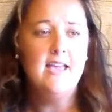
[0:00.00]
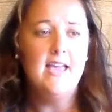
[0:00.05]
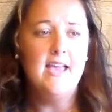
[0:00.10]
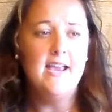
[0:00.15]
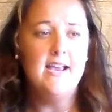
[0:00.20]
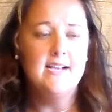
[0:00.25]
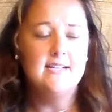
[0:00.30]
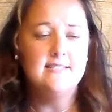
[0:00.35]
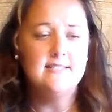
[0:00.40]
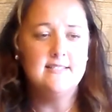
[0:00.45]

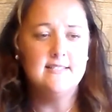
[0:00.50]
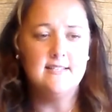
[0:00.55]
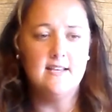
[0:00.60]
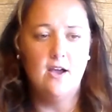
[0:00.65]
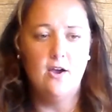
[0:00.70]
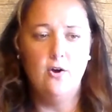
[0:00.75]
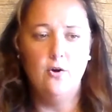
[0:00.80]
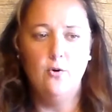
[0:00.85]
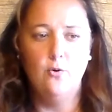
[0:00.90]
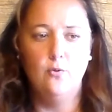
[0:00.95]
And
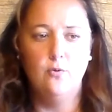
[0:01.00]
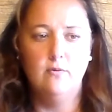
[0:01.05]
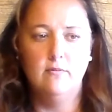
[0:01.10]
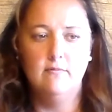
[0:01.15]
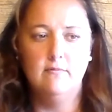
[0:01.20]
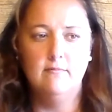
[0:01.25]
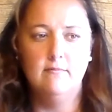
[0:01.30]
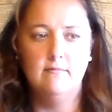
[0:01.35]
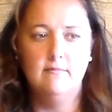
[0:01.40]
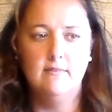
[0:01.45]

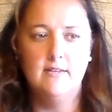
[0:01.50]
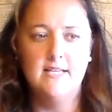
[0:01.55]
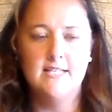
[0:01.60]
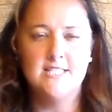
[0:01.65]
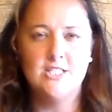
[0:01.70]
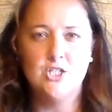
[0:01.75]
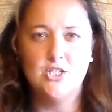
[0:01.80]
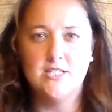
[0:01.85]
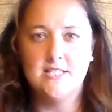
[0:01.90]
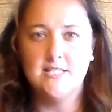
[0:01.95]
so
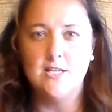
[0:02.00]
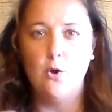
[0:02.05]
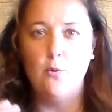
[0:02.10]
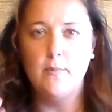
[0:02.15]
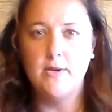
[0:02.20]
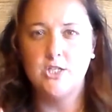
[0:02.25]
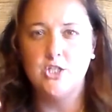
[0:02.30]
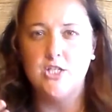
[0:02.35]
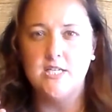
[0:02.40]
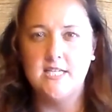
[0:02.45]
it's just so
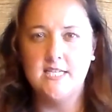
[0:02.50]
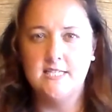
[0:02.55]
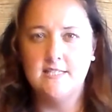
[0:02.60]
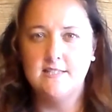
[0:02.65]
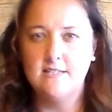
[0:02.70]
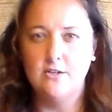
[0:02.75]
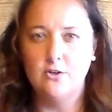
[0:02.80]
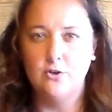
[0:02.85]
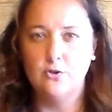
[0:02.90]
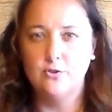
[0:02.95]
much
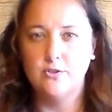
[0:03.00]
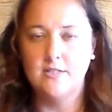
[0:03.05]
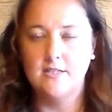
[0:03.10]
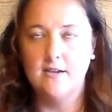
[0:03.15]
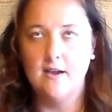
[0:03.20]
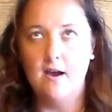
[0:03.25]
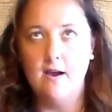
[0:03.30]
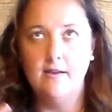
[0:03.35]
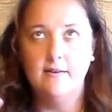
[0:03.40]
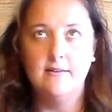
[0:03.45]
easier
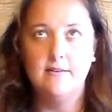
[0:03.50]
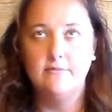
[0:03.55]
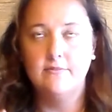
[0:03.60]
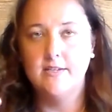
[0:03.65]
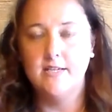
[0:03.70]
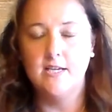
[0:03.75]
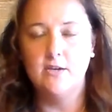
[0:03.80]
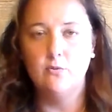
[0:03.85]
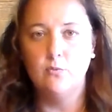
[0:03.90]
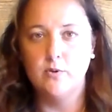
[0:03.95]
to kind
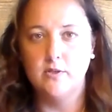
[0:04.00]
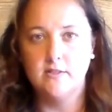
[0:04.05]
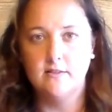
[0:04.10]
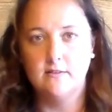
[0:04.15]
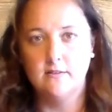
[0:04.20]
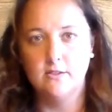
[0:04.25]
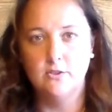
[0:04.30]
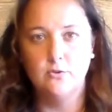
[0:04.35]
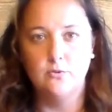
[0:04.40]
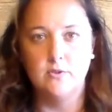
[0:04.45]
of get
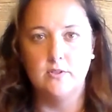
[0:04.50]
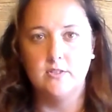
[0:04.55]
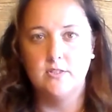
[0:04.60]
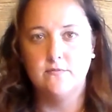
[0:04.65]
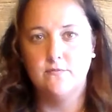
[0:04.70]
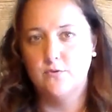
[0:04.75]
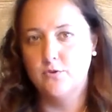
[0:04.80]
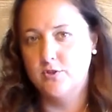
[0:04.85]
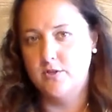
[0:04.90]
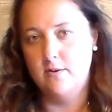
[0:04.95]
with
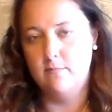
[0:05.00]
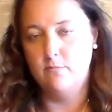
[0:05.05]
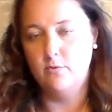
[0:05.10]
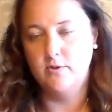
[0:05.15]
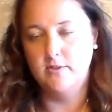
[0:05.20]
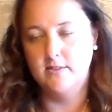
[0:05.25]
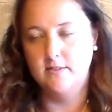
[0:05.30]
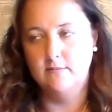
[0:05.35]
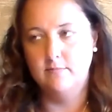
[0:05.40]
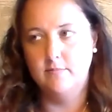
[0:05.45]
Lucas for some
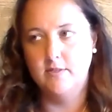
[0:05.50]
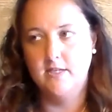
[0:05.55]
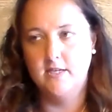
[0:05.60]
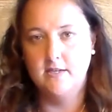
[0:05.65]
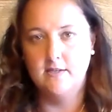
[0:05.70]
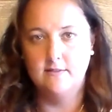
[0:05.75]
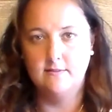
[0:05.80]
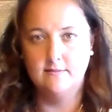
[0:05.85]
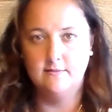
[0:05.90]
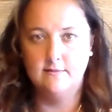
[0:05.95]
reason
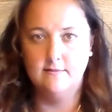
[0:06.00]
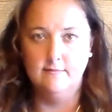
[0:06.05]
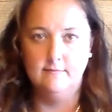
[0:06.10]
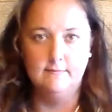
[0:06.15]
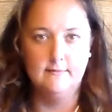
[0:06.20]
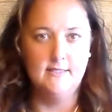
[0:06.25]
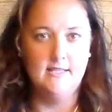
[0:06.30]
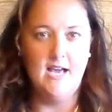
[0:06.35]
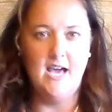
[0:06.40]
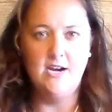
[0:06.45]
because
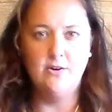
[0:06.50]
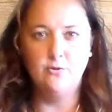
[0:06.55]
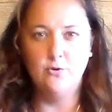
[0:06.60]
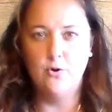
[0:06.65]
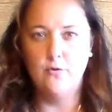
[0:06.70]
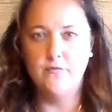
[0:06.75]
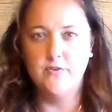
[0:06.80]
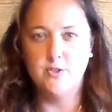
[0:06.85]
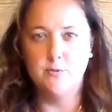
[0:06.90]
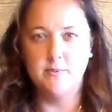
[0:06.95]
I don't
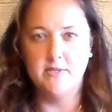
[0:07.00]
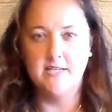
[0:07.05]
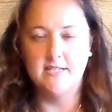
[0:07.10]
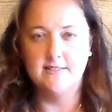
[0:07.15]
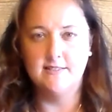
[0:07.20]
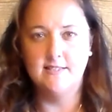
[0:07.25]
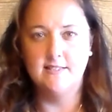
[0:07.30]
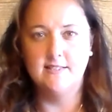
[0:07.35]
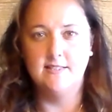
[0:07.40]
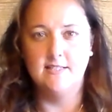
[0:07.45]
know if it's
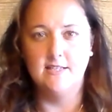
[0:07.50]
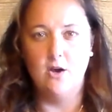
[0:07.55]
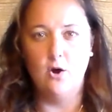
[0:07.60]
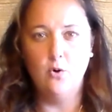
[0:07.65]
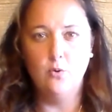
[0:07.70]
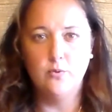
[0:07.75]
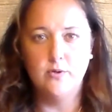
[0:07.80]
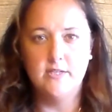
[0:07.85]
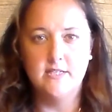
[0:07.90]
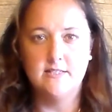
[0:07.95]
because he's the
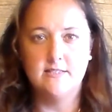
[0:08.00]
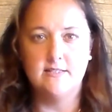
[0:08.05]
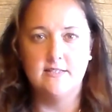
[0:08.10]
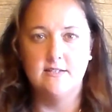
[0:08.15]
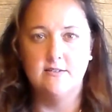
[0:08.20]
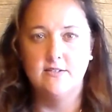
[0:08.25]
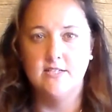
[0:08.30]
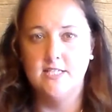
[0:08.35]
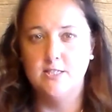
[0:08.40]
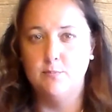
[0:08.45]
oldest
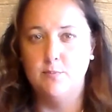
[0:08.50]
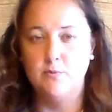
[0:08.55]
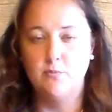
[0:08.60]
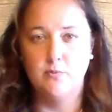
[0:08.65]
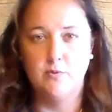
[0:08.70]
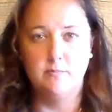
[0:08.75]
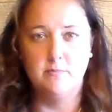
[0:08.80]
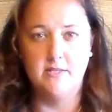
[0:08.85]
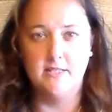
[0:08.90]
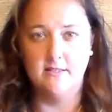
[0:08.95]
and he's been
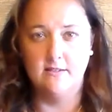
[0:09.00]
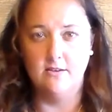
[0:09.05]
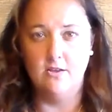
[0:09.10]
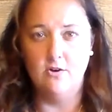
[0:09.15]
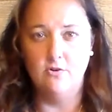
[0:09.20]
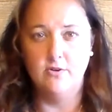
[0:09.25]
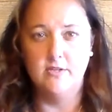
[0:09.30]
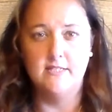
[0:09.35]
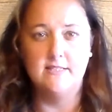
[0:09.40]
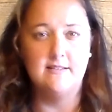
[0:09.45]
with me the
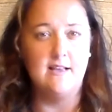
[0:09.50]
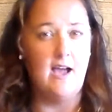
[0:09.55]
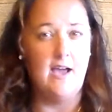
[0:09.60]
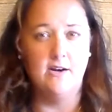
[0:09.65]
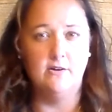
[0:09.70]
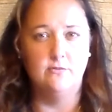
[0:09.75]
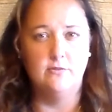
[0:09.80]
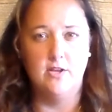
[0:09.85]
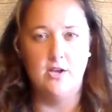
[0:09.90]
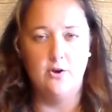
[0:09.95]
longest.
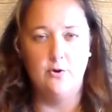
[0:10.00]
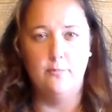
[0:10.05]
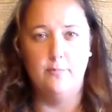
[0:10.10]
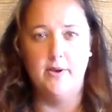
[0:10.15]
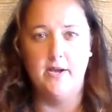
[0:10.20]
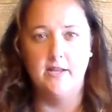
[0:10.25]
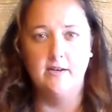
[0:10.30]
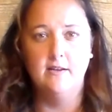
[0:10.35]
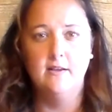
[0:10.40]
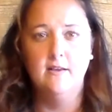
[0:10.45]
I don't know,
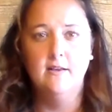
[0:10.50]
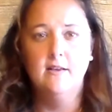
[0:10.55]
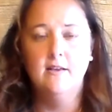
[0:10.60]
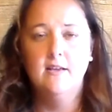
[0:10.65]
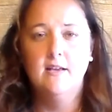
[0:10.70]
but